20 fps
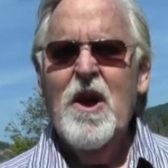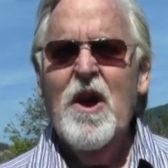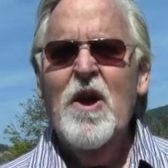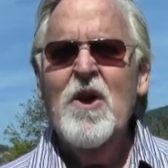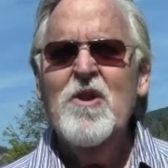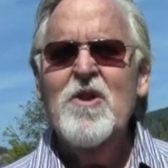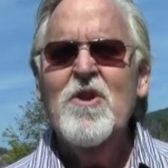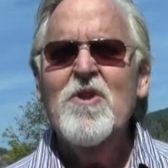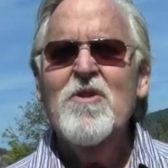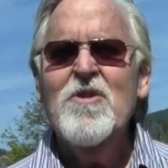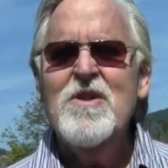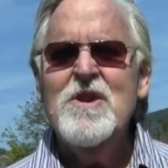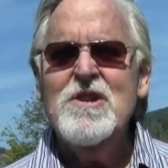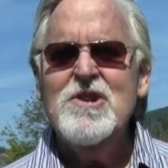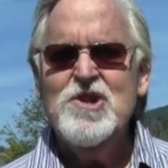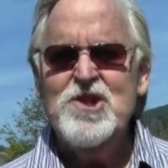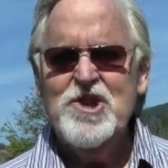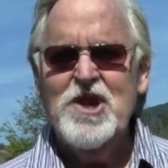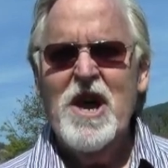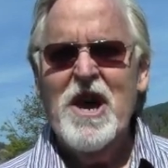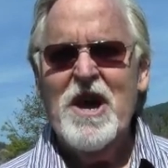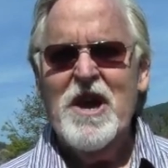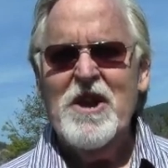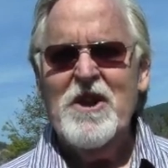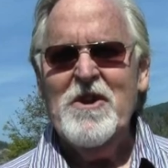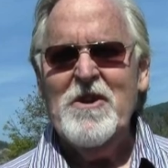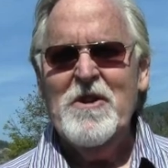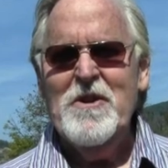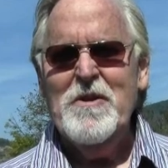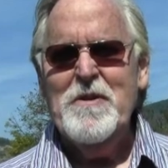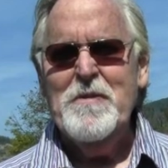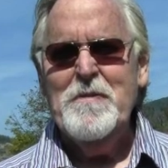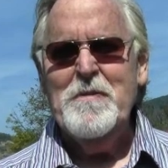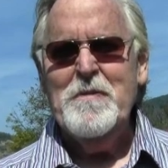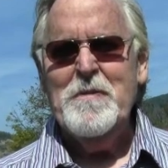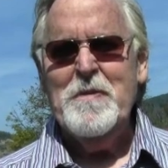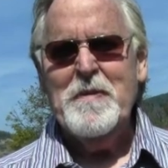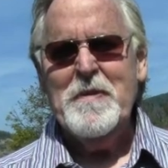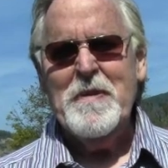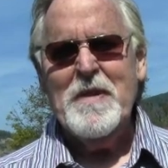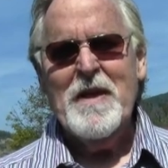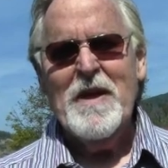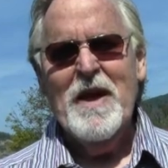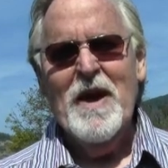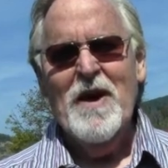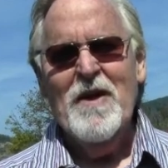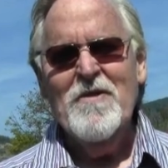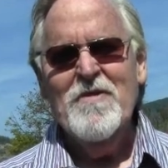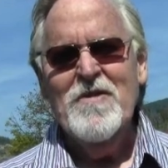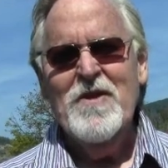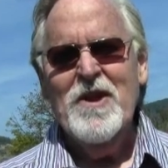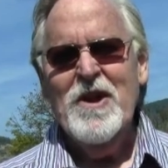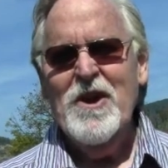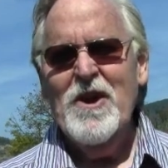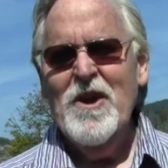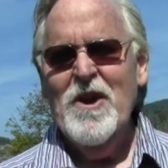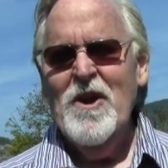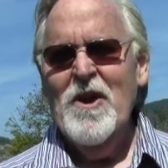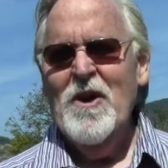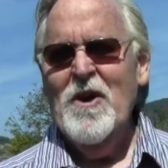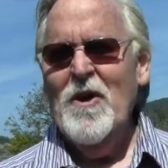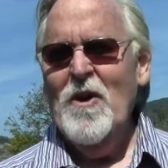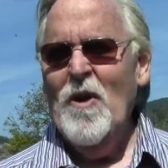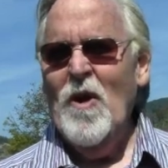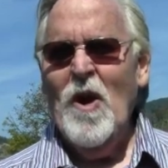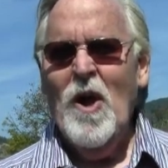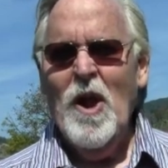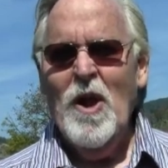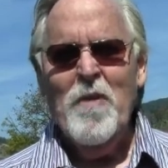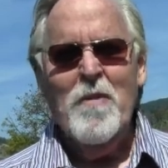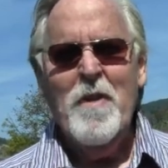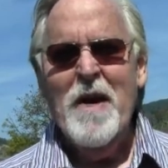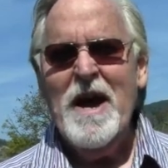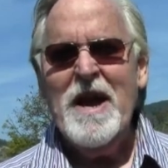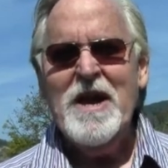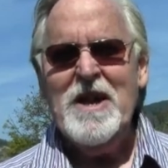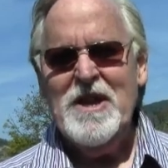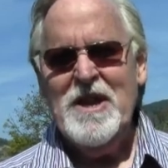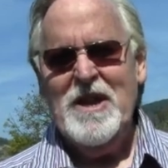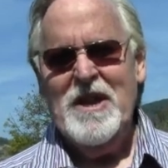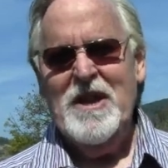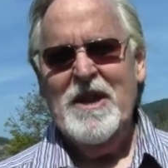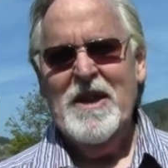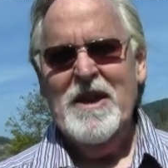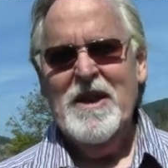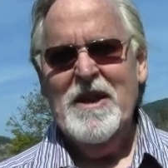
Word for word: under the shadow of the Almighty.